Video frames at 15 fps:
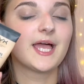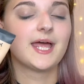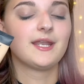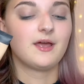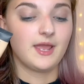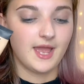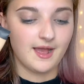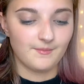
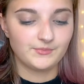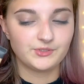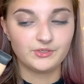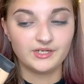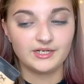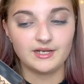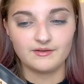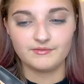and I
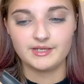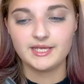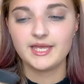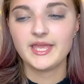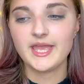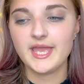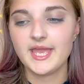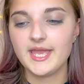absolutely love it.
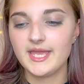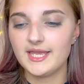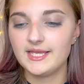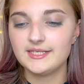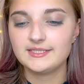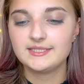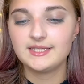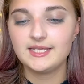
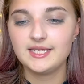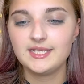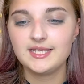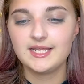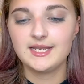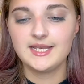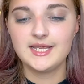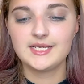It is
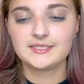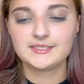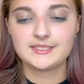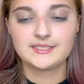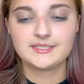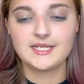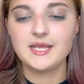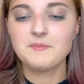the NYX
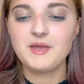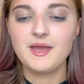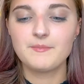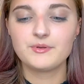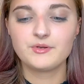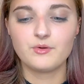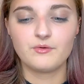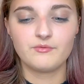Stay Matte
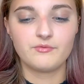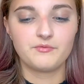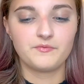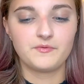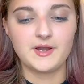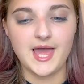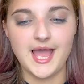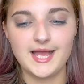But Not
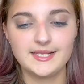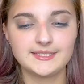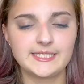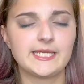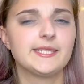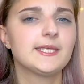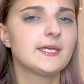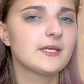Flat.
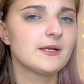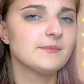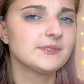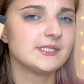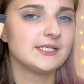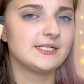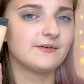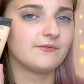I think it comes
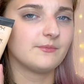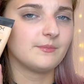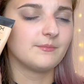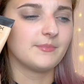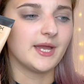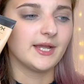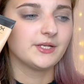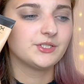in a
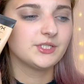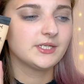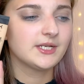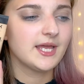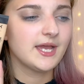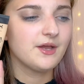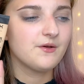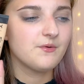different packaging
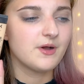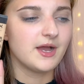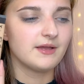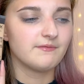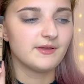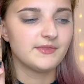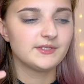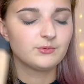now.
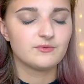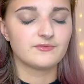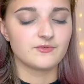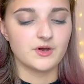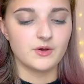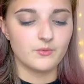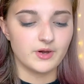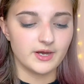I've had this one for
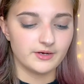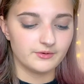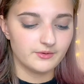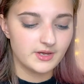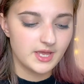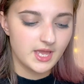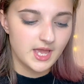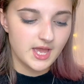quite a
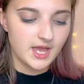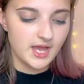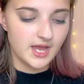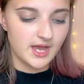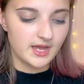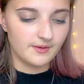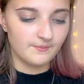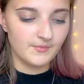while.
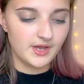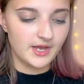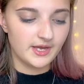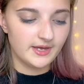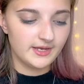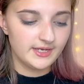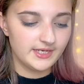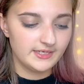
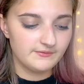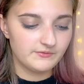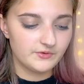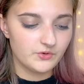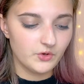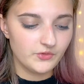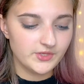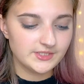I've
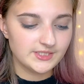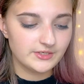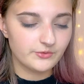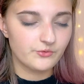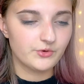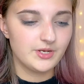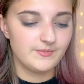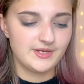got this in
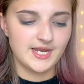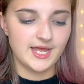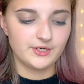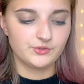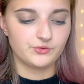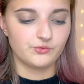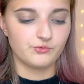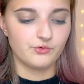Creamy
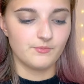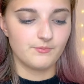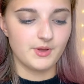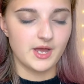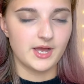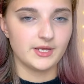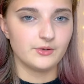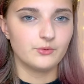Natural,
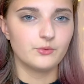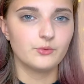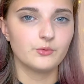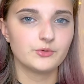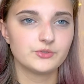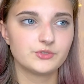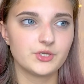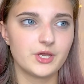but I
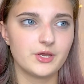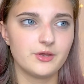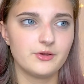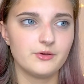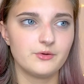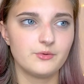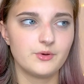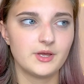
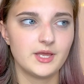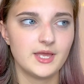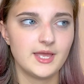also